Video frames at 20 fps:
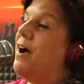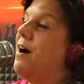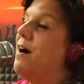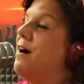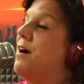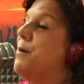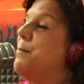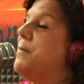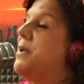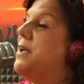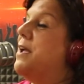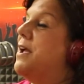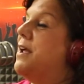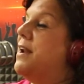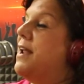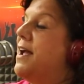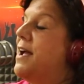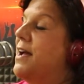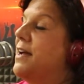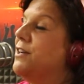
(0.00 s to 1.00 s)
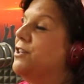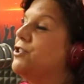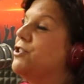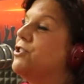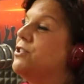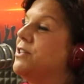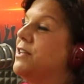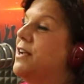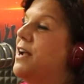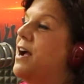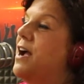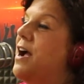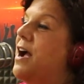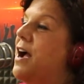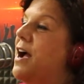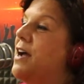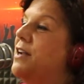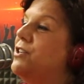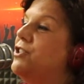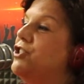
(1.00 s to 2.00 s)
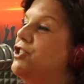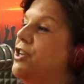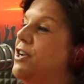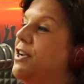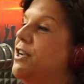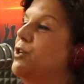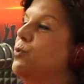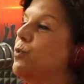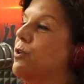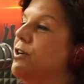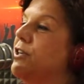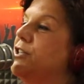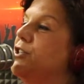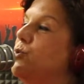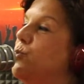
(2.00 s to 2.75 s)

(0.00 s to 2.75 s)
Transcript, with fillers: Um, and actually, on January